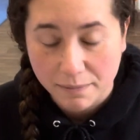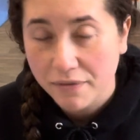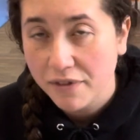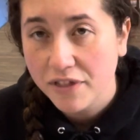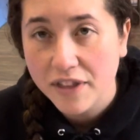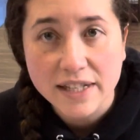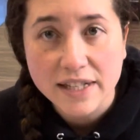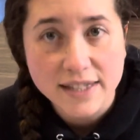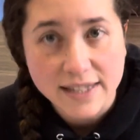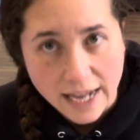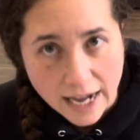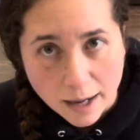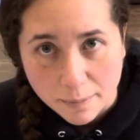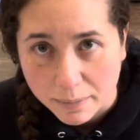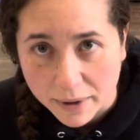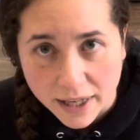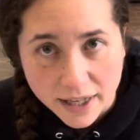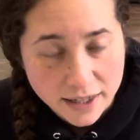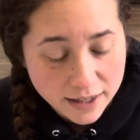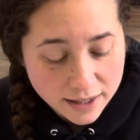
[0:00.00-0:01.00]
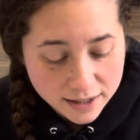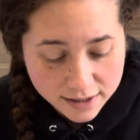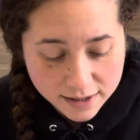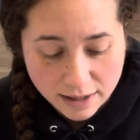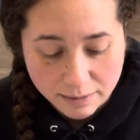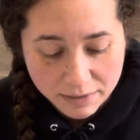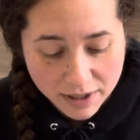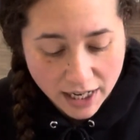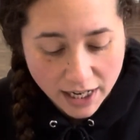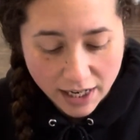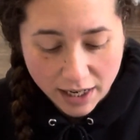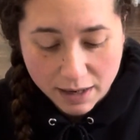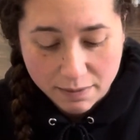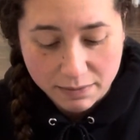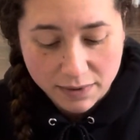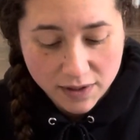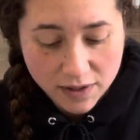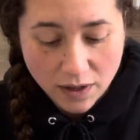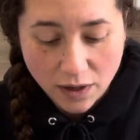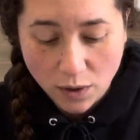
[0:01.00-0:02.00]
things happen.
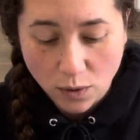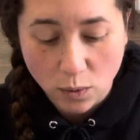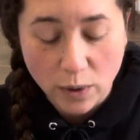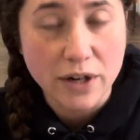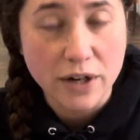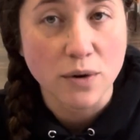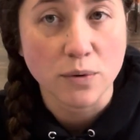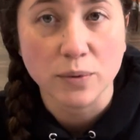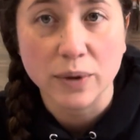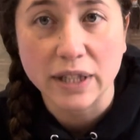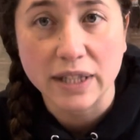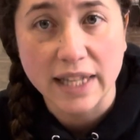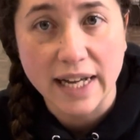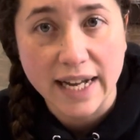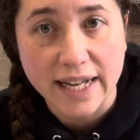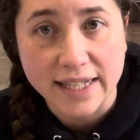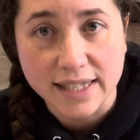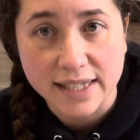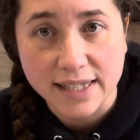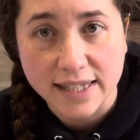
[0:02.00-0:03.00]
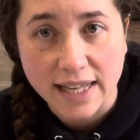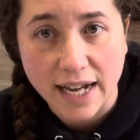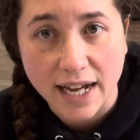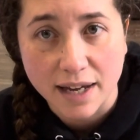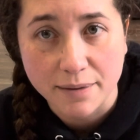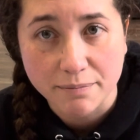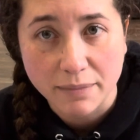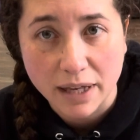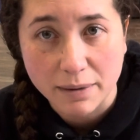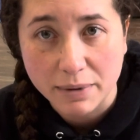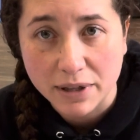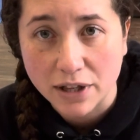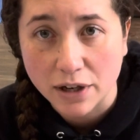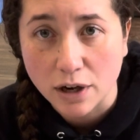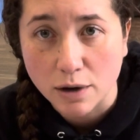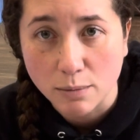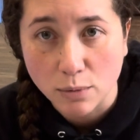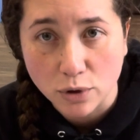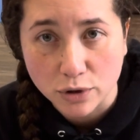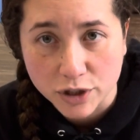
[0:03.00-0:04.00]
Sometimes we don't realize that maybe there
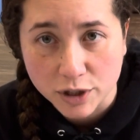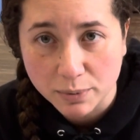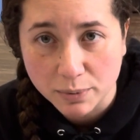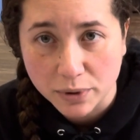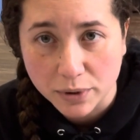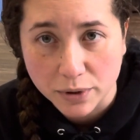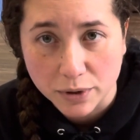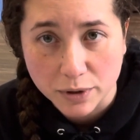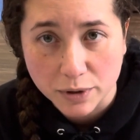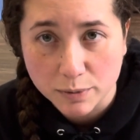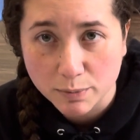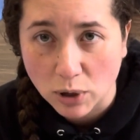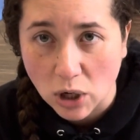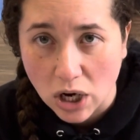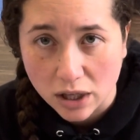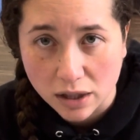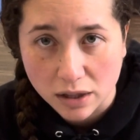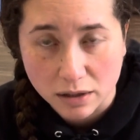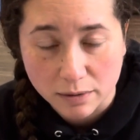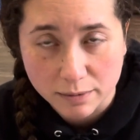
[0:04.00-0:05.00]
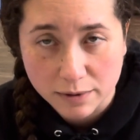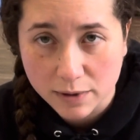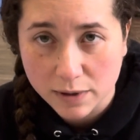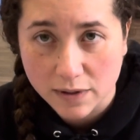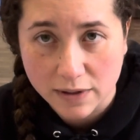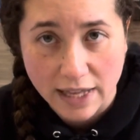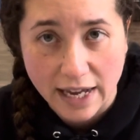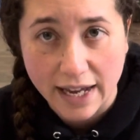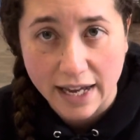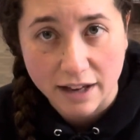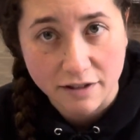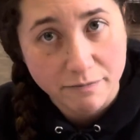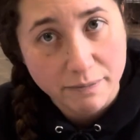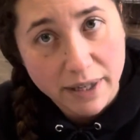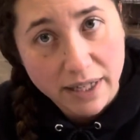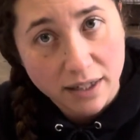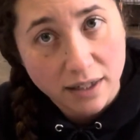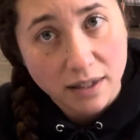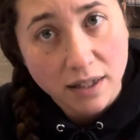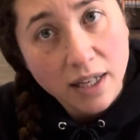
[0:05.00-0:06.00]
are multiple prongs that have
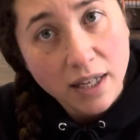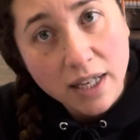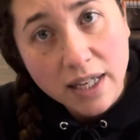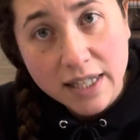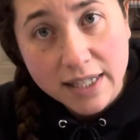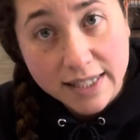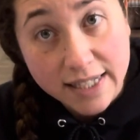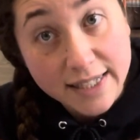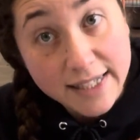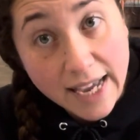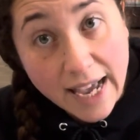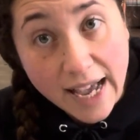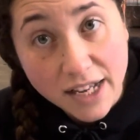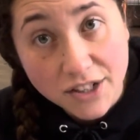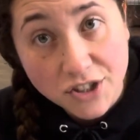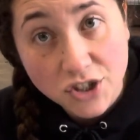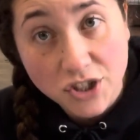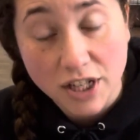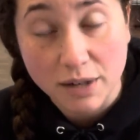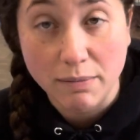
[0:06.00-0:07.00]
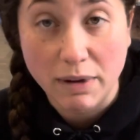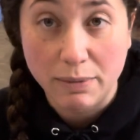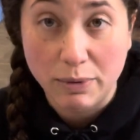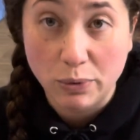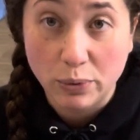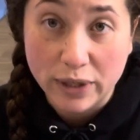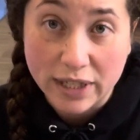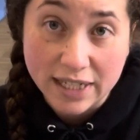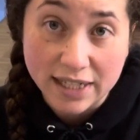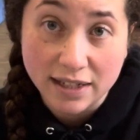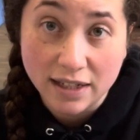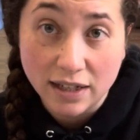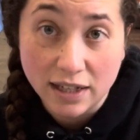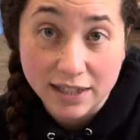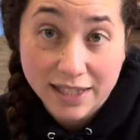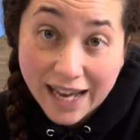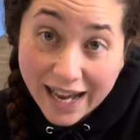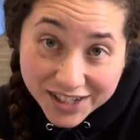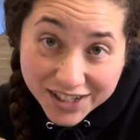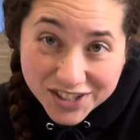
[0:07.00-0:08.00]
been detached and maybe we didn't
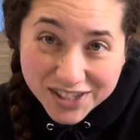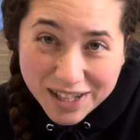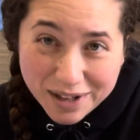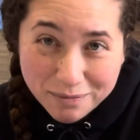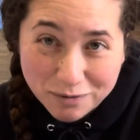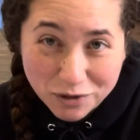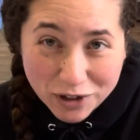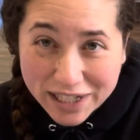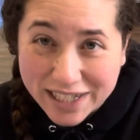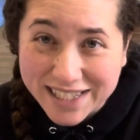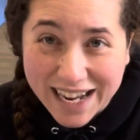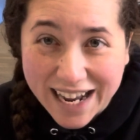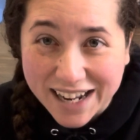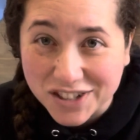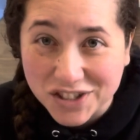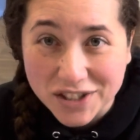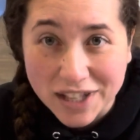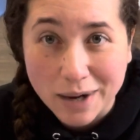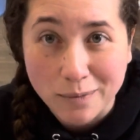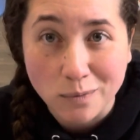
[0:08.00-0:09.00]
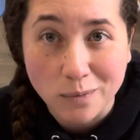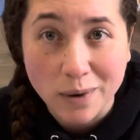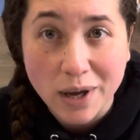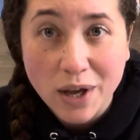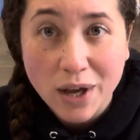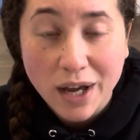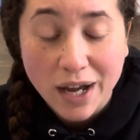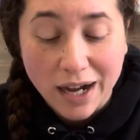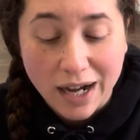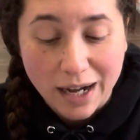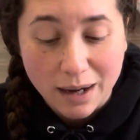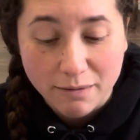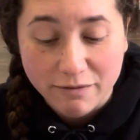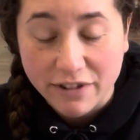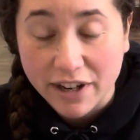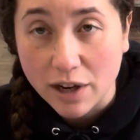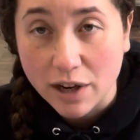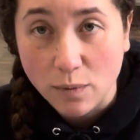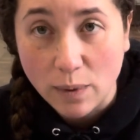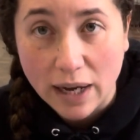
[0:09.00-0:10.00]
reattach them
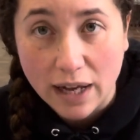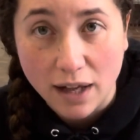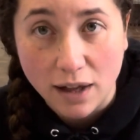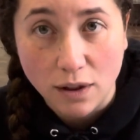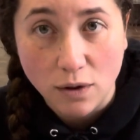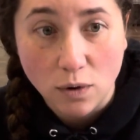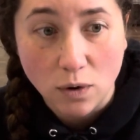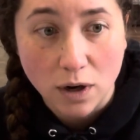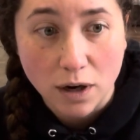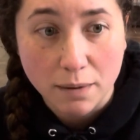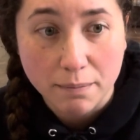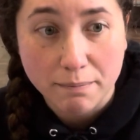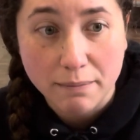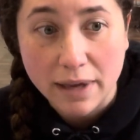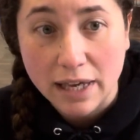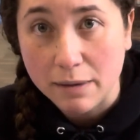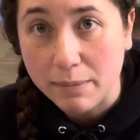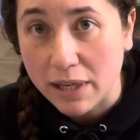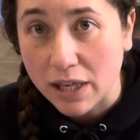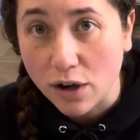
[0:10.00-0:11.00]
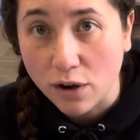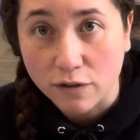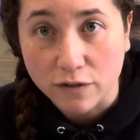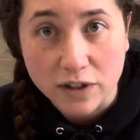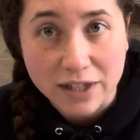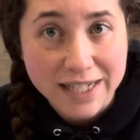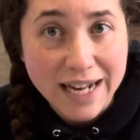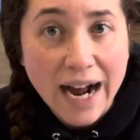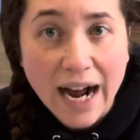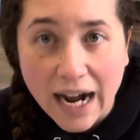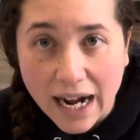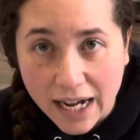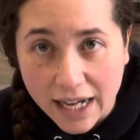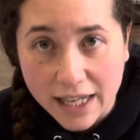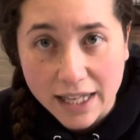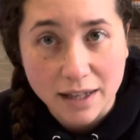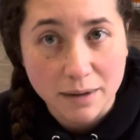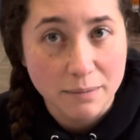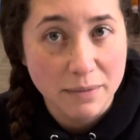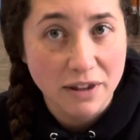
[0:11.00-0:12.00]
very well, or maybe over
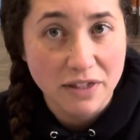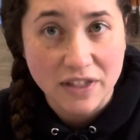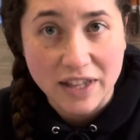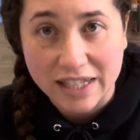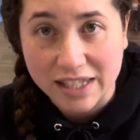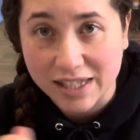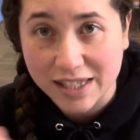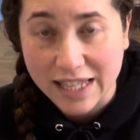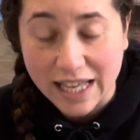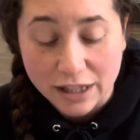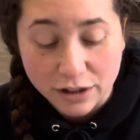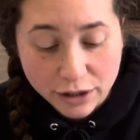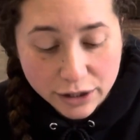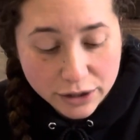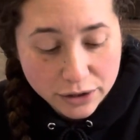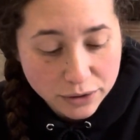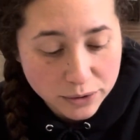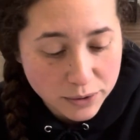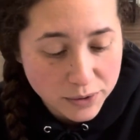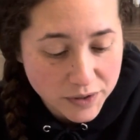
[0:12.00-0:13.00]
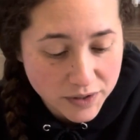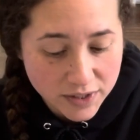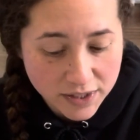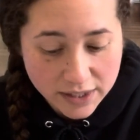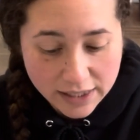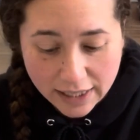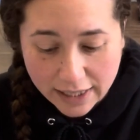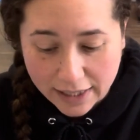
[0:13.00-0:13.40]
time things get loose.